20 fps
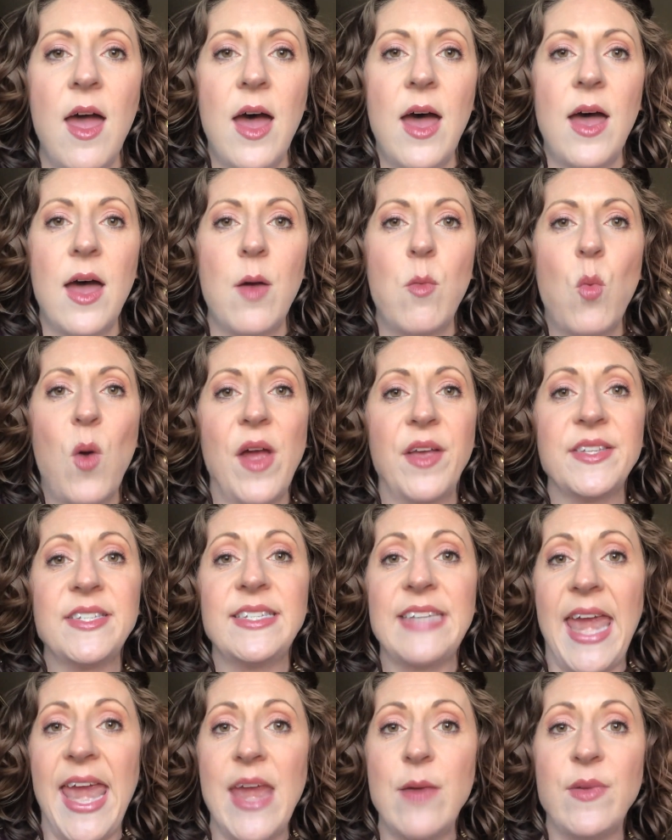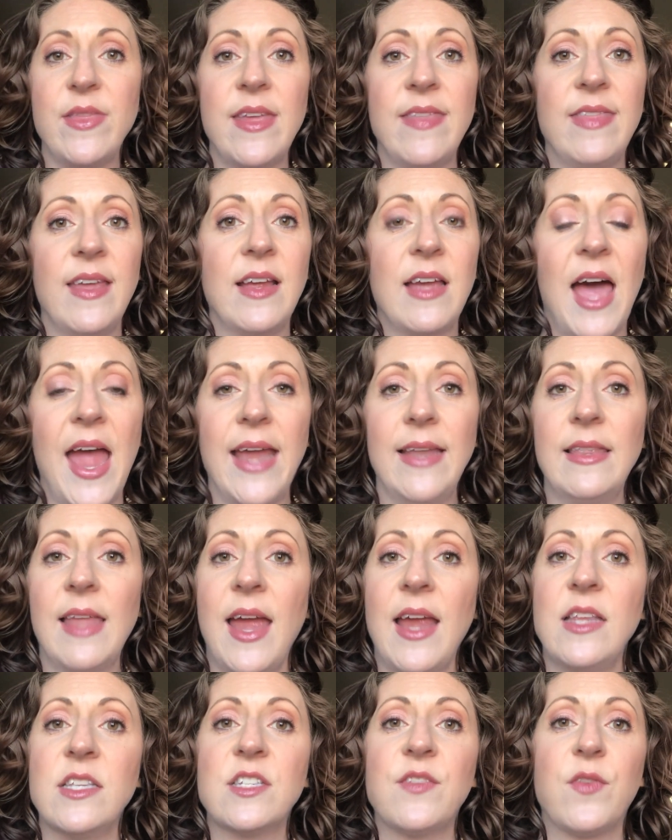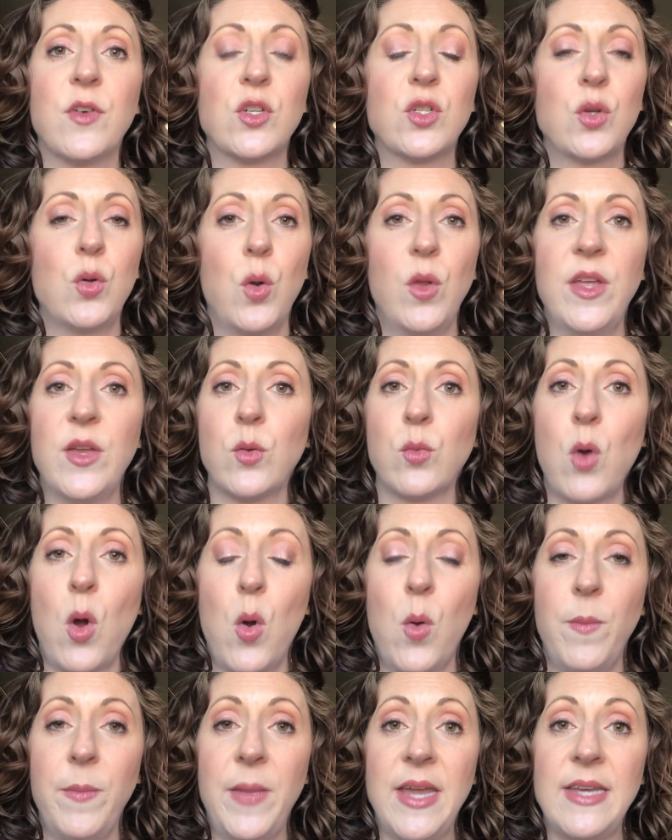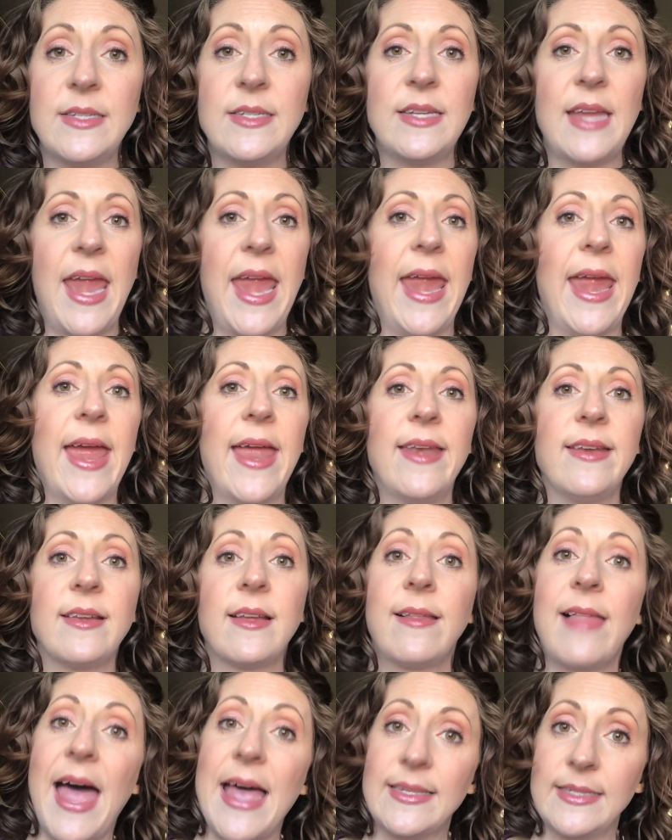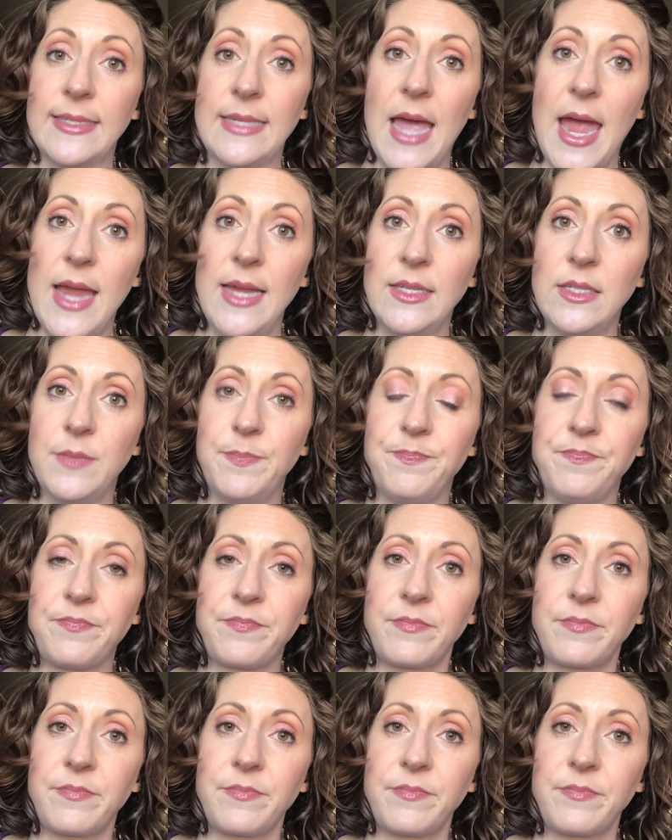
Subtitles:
while staying within the guidelines for school enrollment and class size.